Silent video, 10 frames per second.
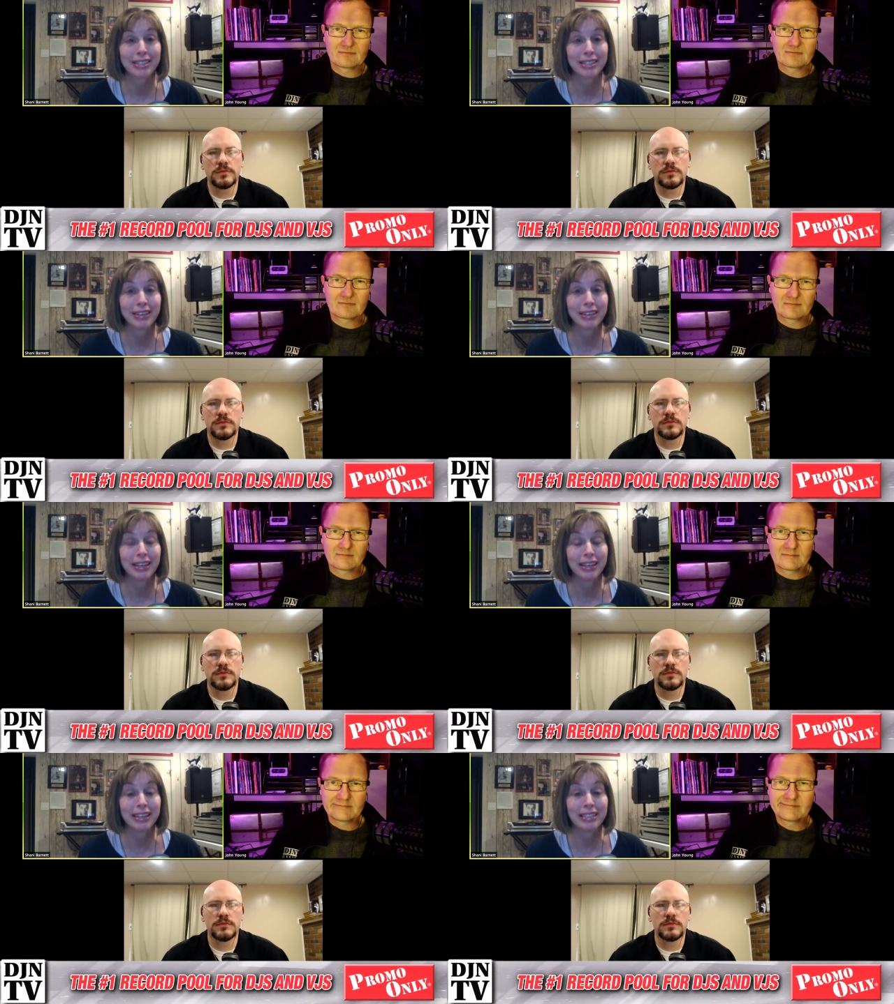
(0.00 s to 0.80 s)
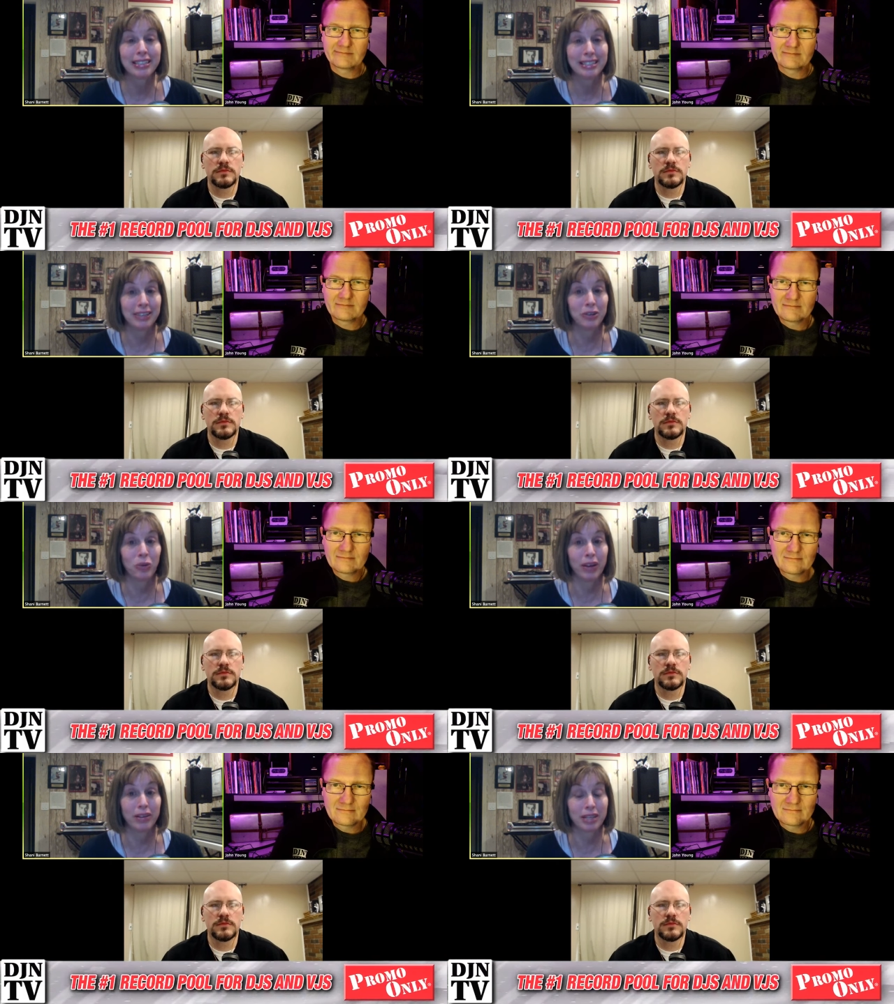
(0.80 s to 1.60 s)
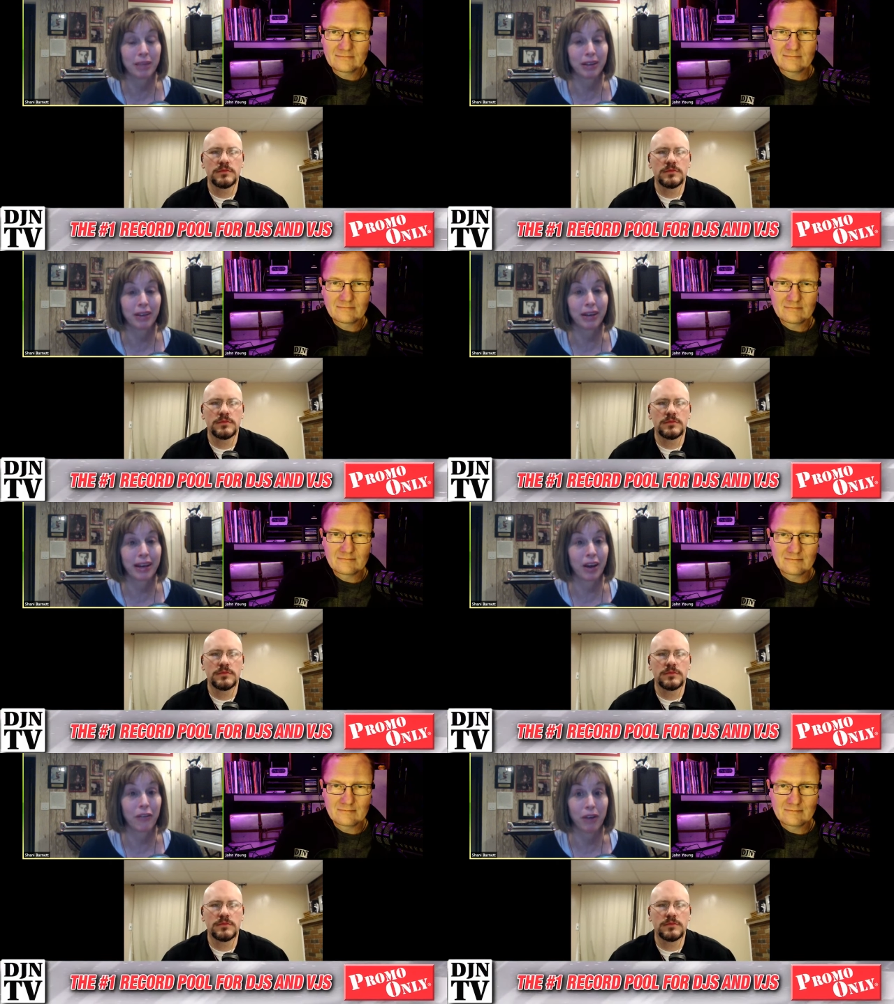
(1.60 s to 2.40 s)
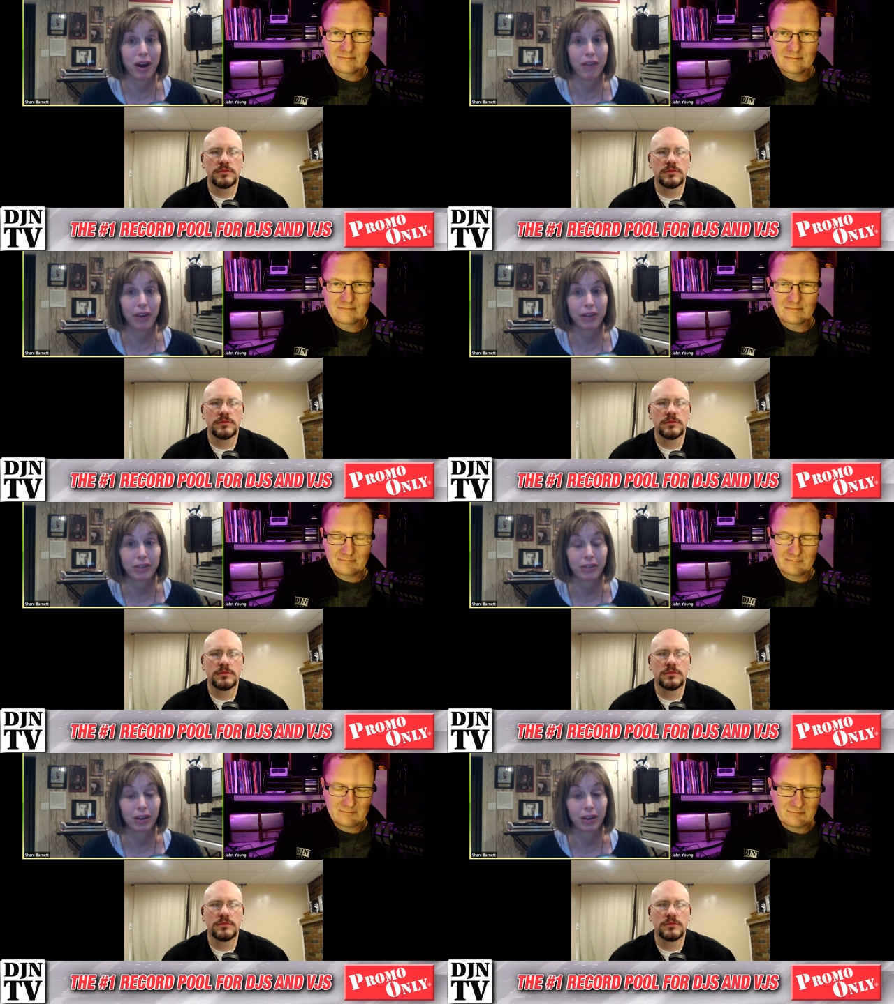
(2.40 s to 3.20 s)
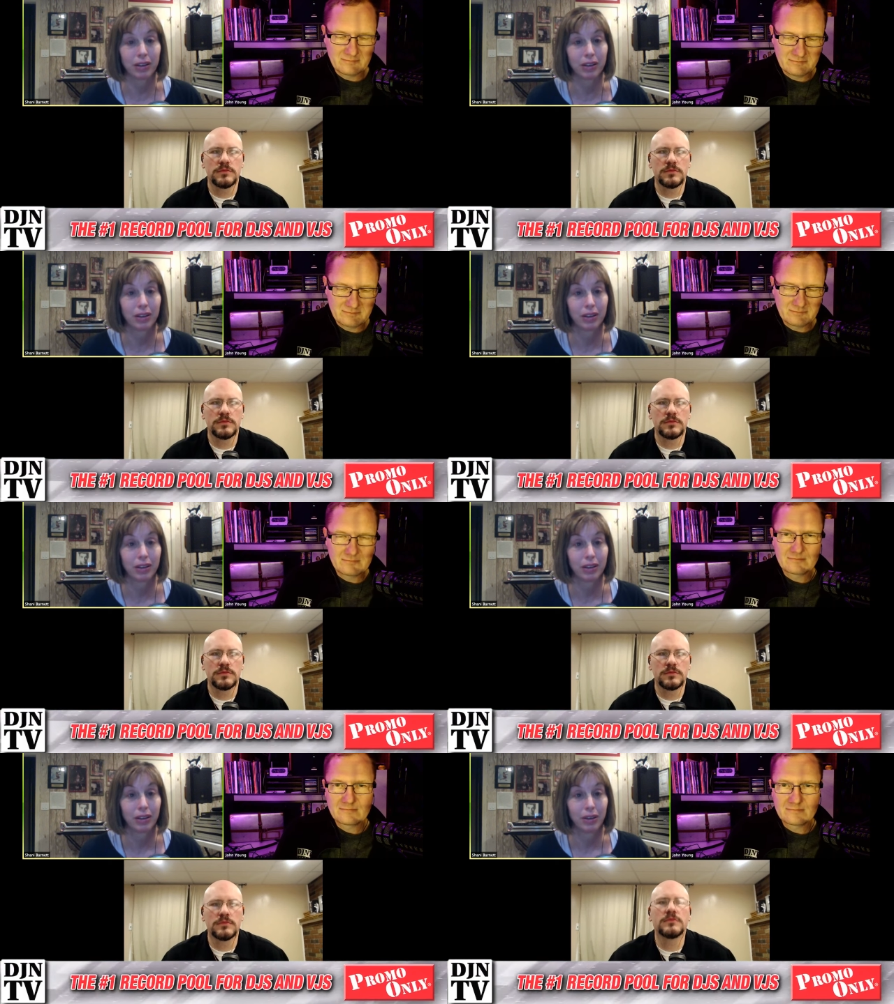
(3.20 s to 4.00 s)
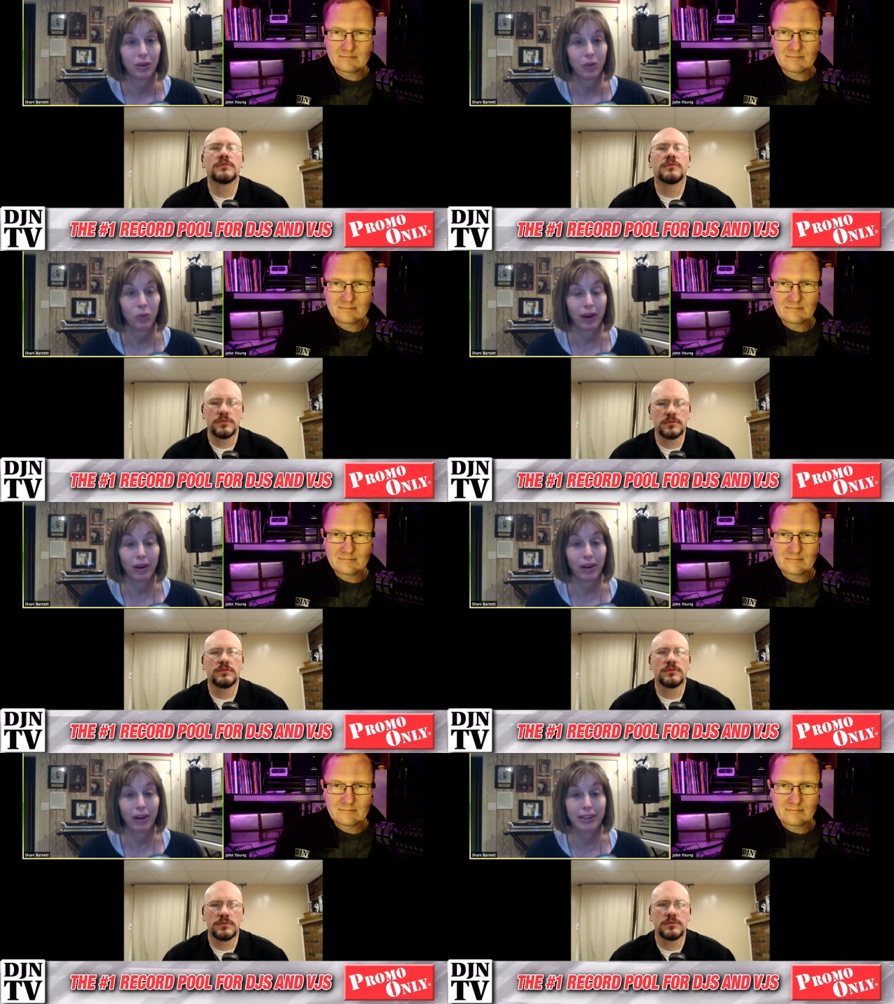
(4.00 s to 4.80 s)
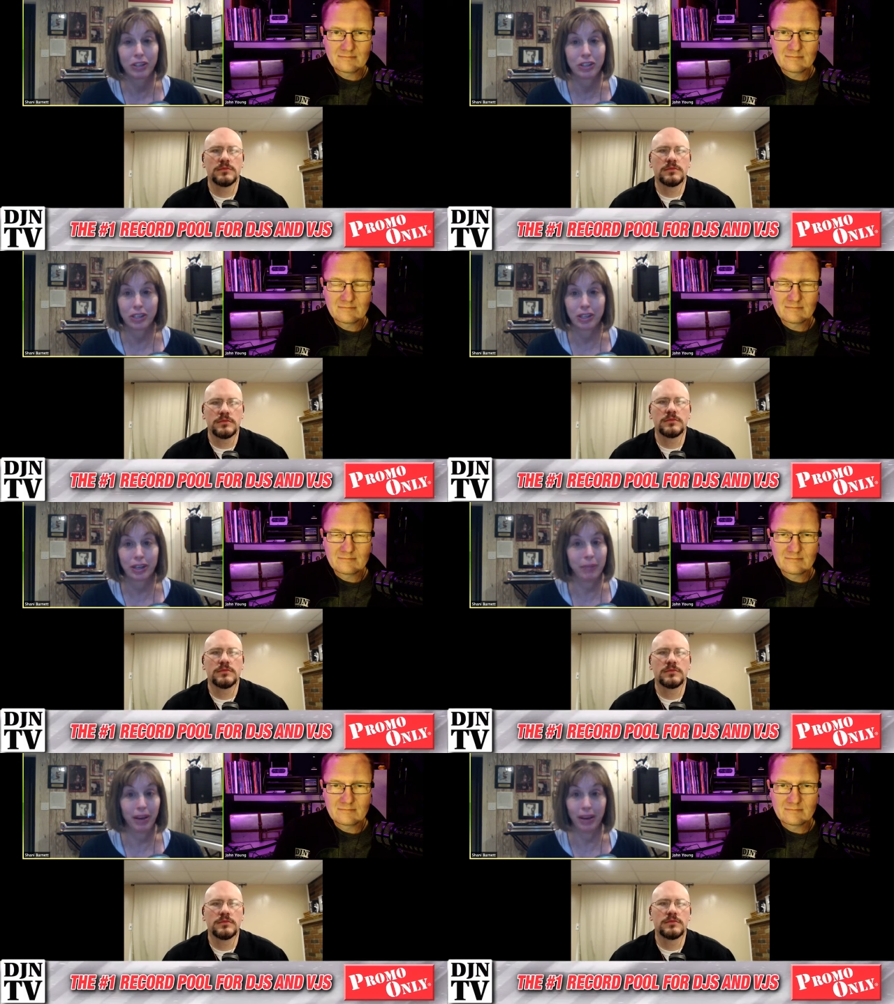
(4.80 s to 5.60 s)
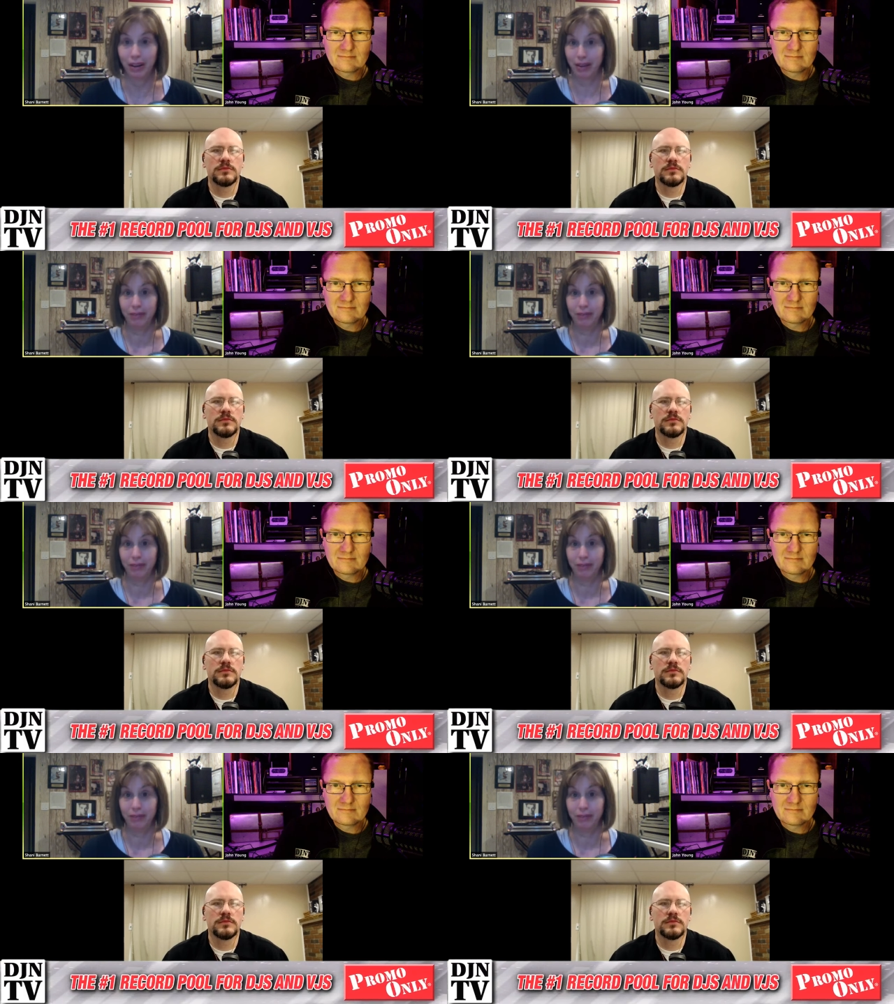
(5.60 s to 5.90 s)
Speaker 1: it than deal with something like a Fyre Festival, where it's just going to be